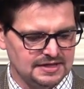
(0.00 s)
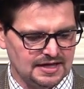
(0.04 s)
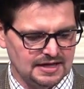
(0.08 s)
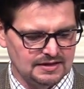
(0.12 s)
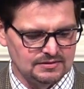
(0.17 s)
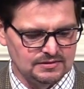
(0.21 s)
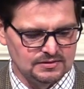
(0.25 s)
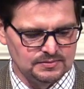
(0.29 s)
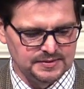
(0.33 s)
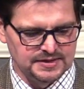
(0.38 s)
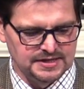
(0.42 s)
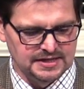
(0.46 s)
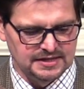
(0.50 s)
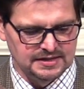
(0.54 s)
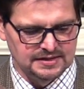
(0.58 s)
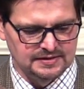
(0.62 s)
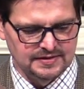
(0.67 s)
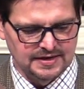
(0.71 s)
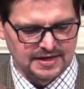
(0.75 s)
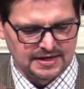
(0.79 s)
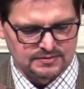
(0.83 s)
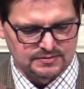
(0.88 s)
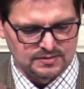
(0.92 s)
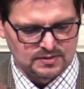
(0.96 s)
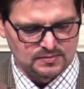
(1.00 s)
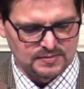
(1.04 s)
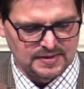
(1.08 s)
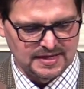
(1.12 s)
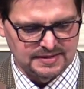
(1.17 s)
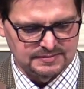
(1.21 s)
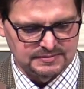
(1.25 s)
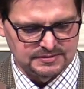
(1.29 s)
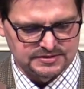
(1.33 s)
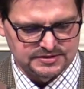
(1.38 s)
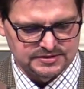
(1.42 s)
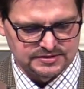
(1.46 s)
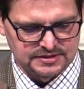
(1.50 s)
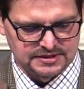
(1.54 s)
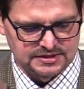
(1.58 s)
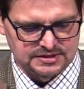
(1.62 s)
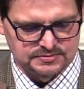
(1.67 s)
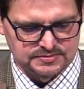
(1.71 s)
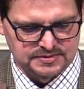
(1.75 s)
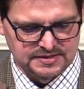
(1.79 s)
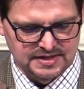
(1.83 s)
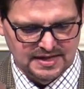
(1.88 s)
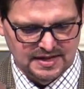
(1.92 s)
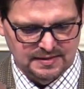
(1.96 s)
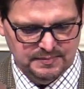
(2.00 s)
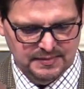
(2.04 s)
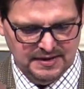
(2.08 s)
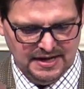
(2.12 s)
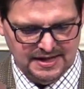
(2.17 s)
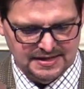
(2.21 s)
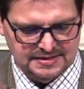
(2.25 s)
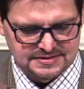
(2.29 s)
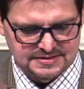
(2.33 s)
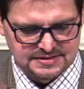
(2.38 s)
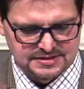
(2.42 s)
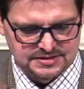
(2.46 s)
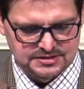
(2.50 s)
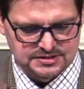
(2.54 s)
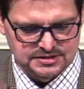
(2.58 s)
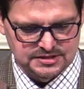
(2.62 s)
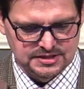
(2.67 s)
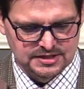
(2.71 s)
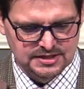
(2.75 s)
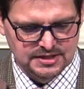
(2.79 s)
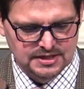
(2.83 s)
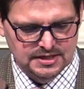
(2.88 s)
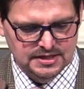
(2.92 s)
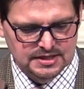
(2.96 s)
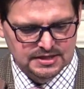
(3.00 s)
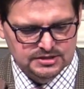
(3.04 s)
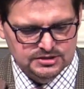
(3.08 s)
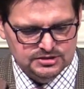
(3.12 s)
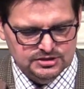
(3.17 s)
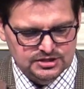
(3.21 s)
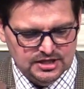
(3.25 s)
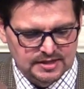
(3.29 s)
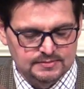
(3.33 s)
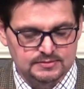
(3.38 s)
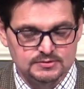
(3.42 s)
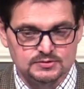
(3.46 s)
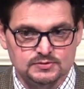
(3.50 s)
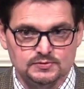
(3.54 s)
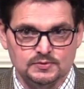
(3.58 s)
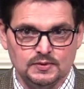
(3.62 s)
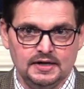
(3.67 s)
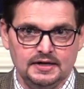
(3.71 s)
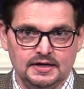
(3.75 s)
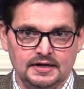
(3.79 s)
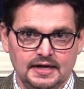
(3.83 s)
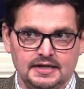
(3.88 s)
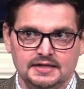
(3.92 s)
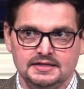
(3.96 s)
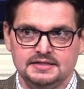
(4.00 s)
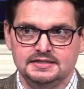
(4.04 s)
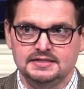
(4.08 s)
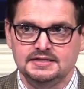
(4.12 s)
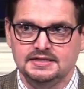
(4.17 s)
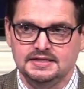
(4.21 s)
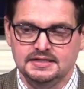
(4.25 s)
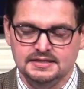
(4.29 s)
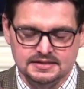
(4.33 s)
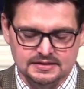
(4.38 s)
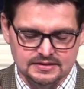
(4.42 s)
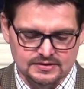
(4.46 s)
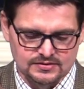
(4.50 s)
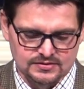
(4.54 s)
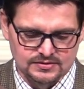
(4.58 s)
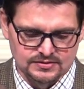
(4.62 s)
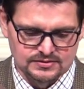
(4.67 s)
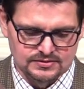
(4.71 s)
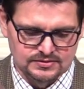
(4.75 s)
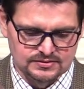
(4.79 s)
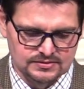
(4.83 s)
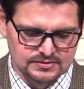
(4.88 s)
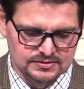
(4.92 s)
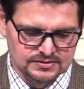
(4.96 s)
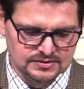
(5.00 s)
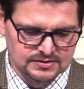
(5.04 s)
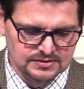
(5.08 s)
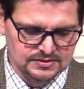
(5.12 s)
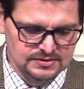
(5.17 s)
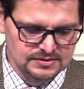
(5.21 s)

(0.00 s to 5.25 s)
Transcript: How are we to interact with the Bible? So, let's read that passage, James 1 19 through